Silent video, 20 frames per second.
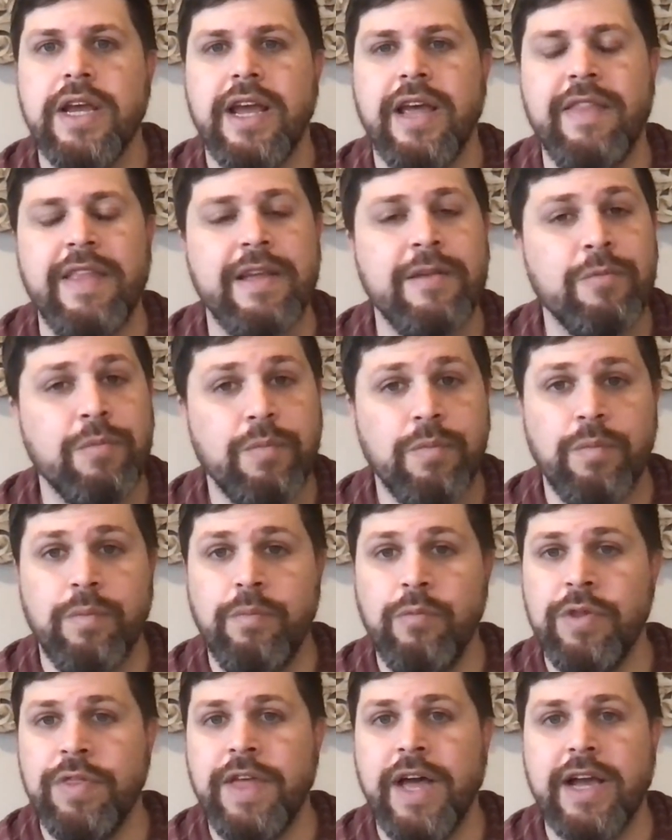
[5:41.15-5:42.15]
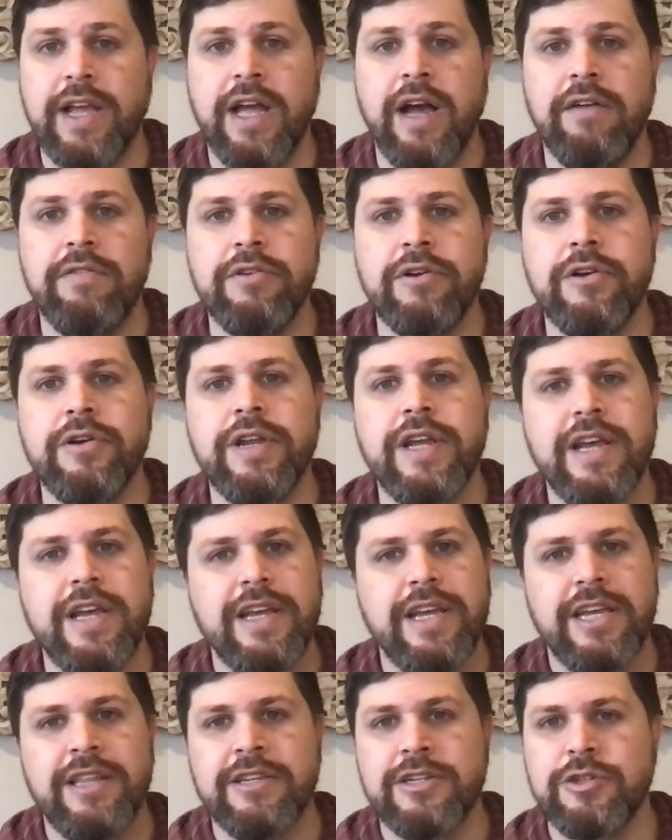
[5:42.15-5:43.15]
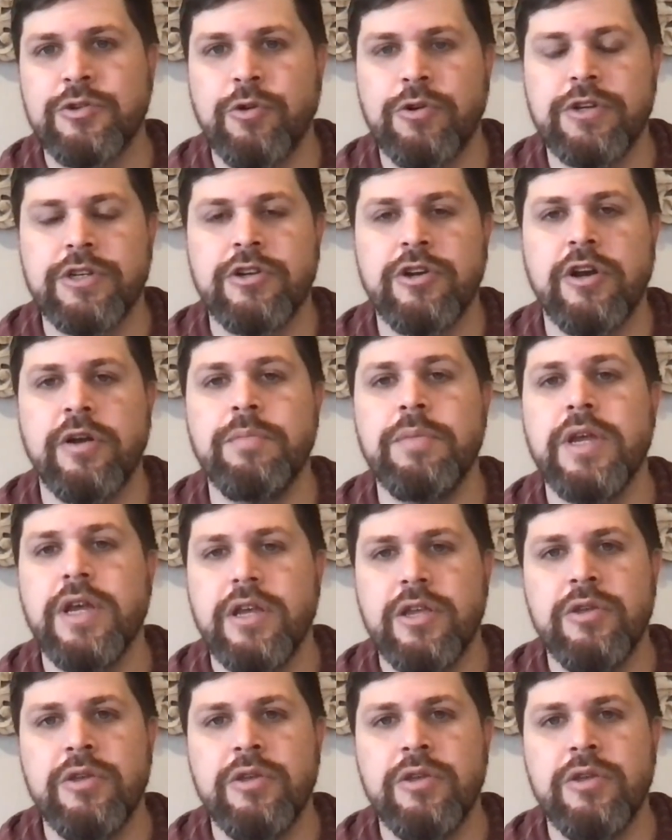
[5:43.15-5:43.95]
And then with that covered in the short term,